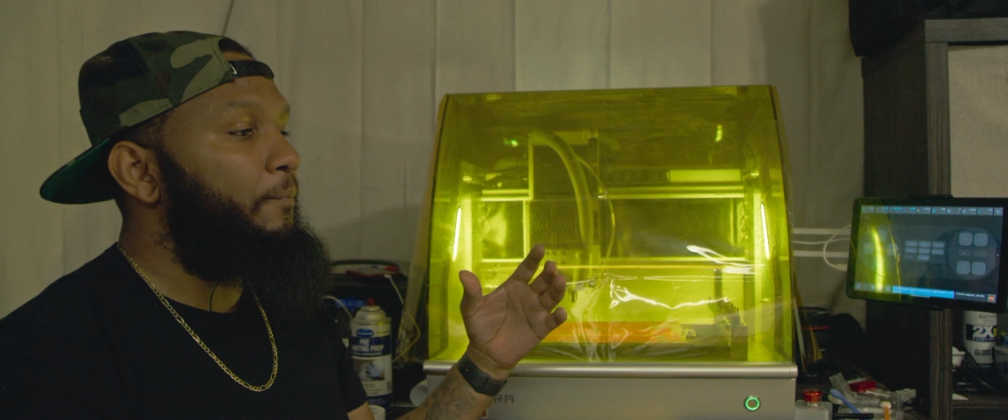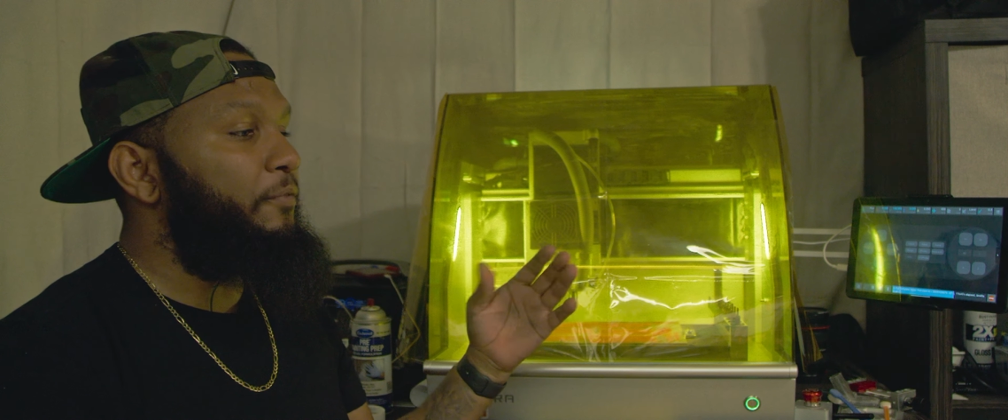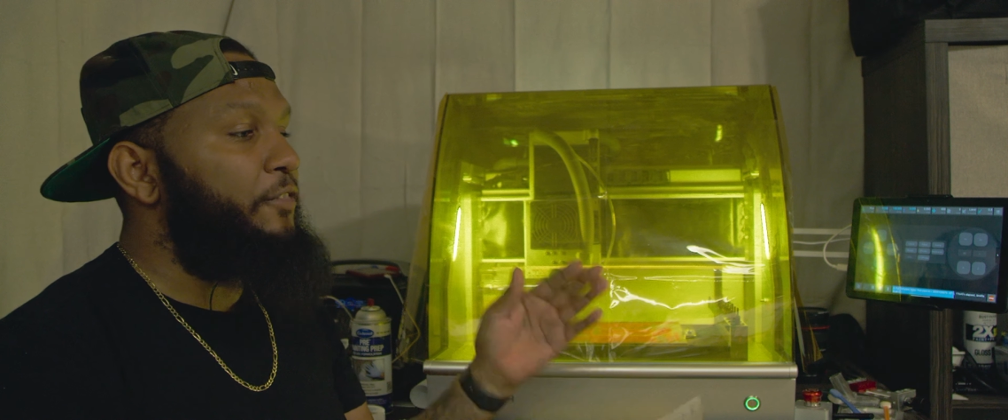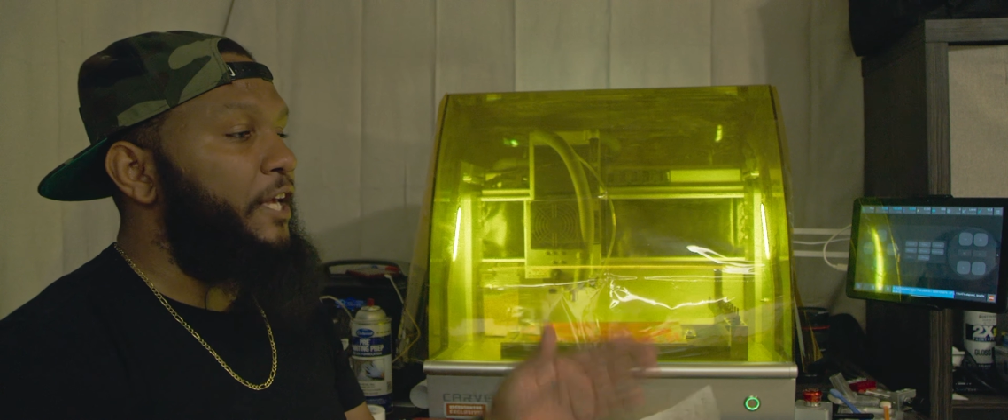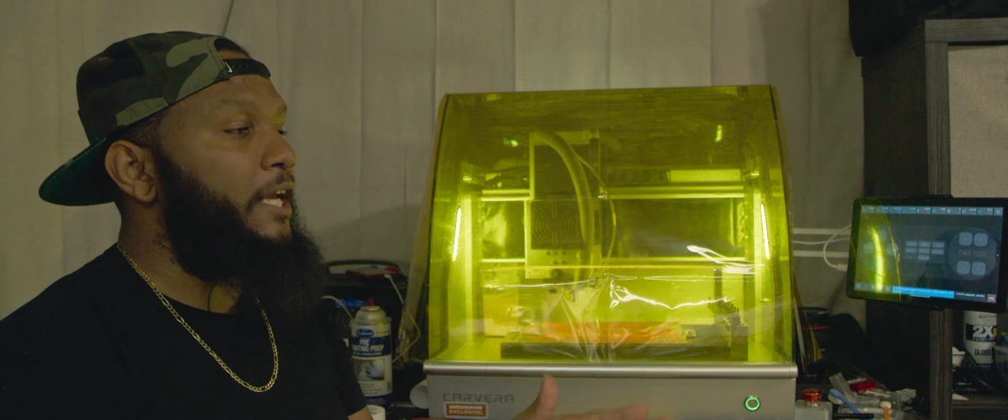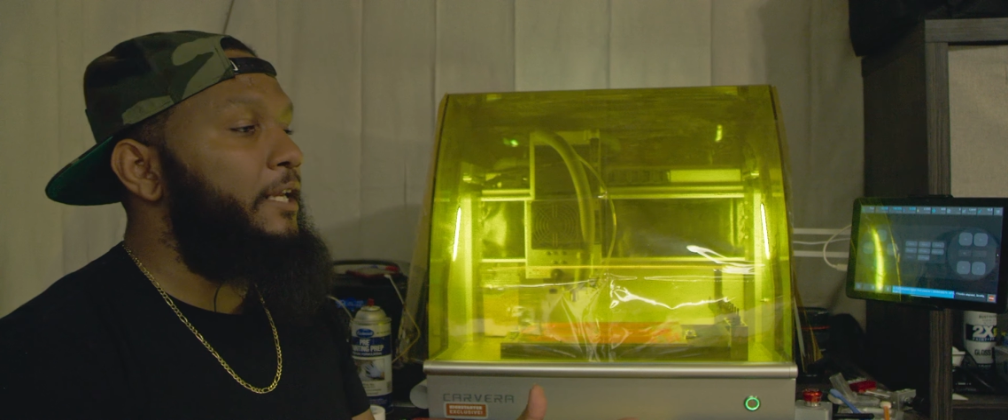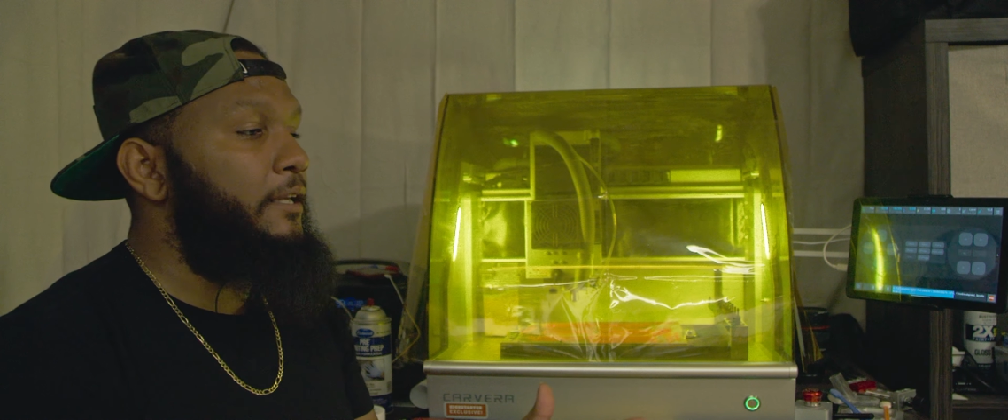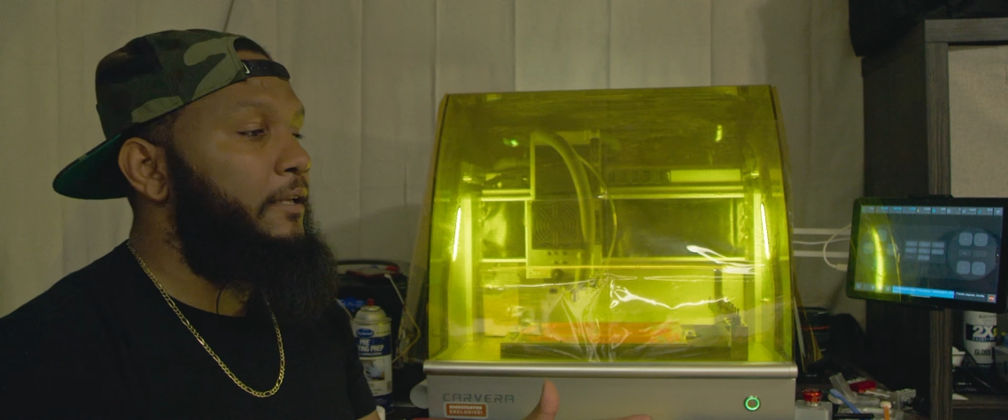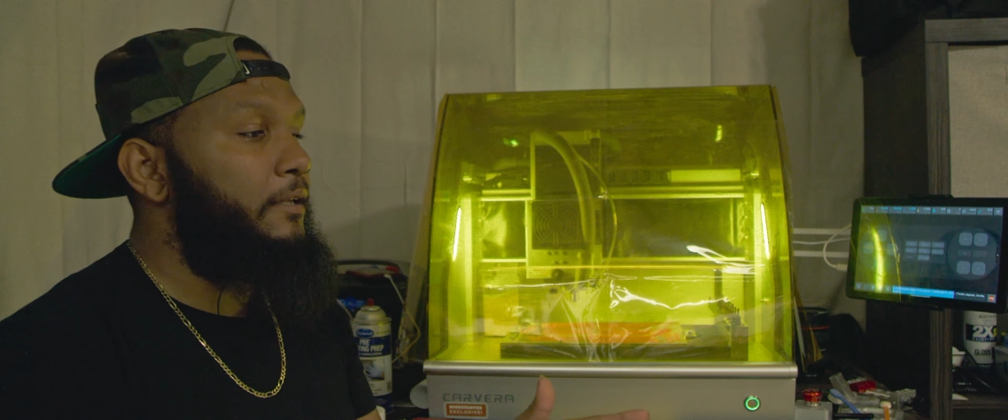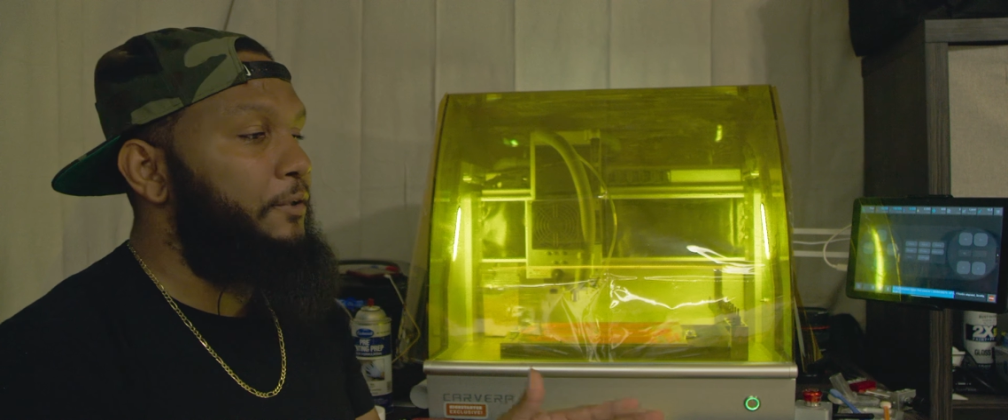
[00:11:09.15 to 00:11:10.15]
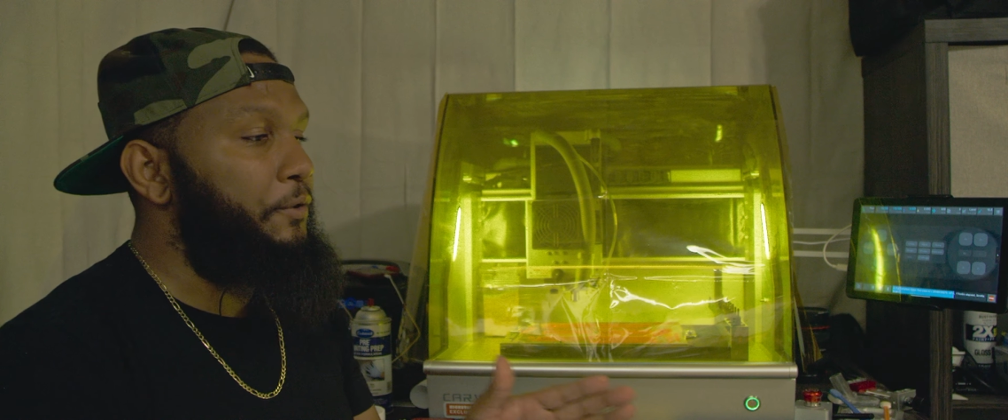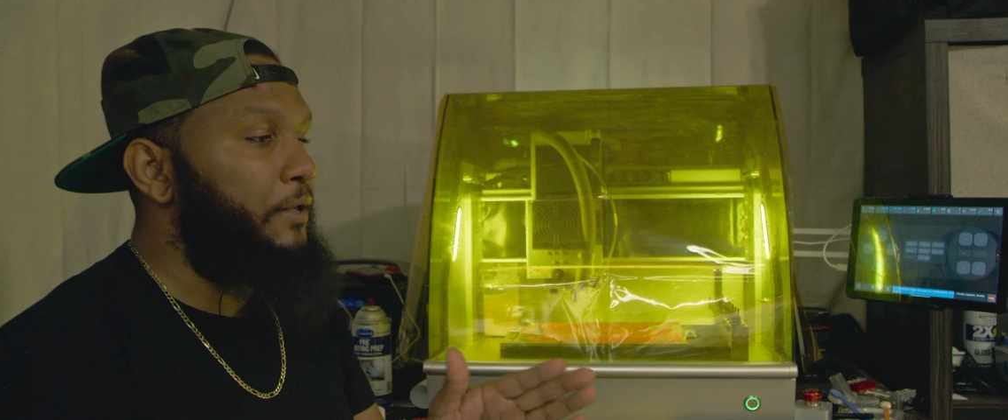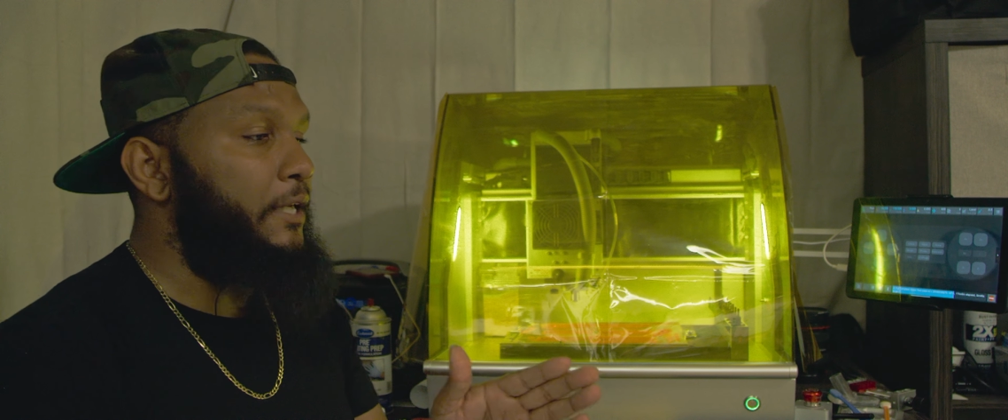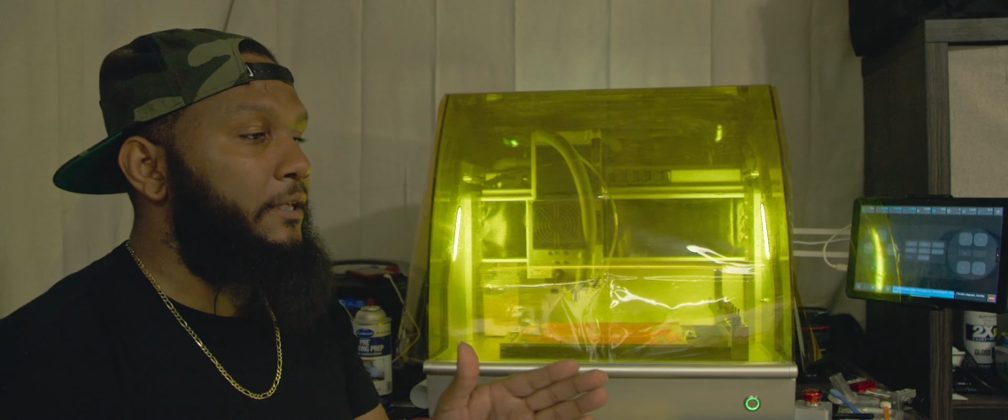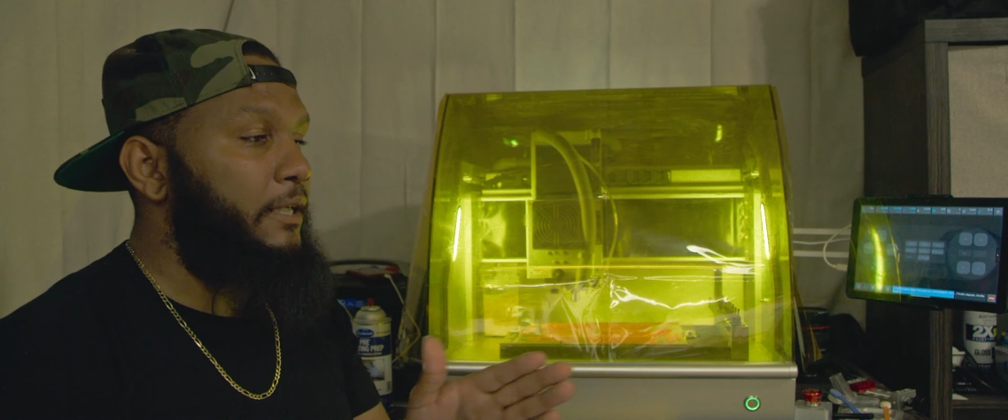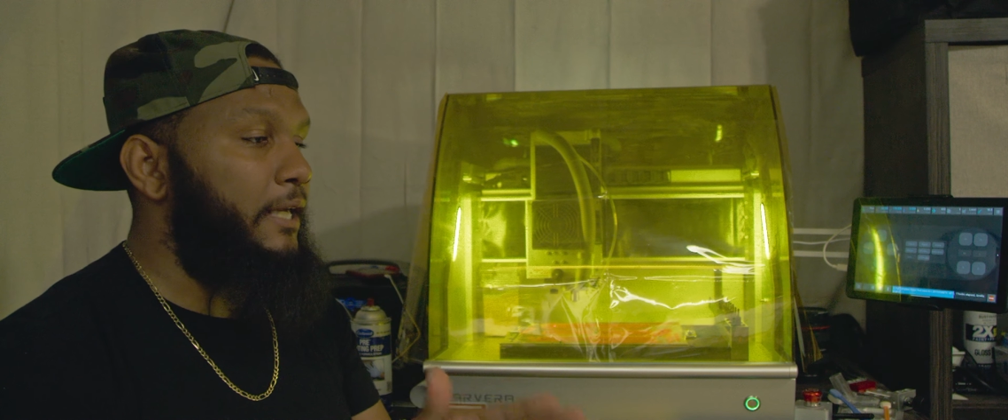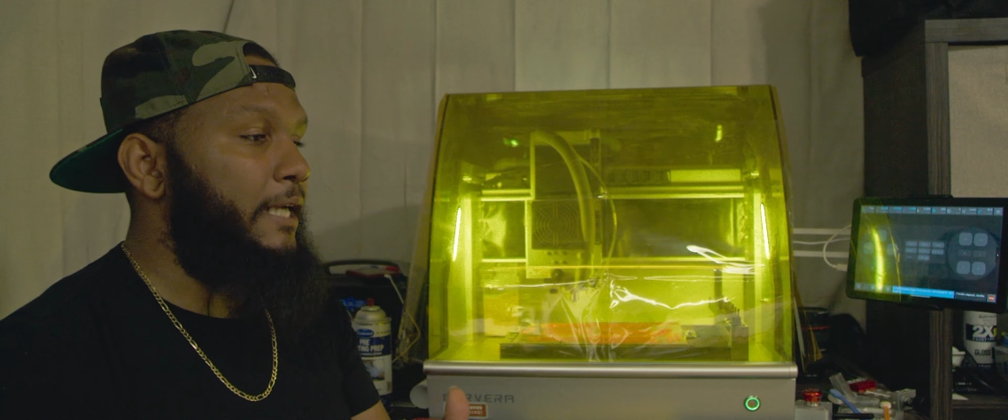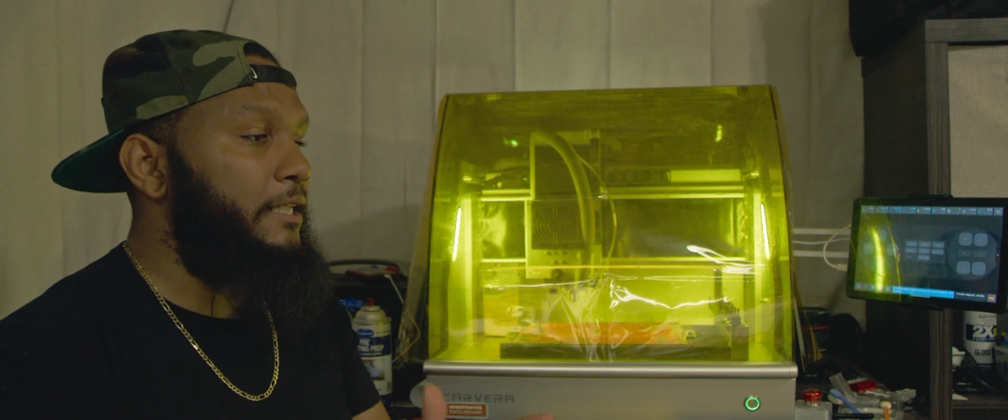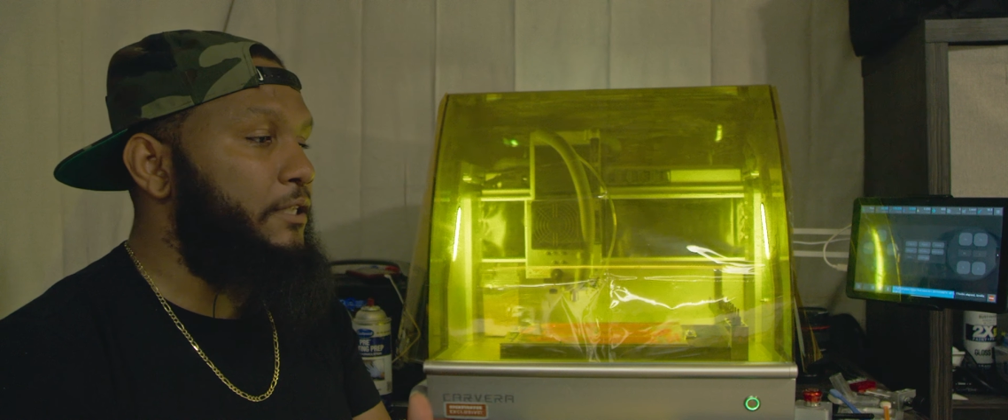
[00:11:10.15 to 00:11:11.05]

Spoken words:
then you can connect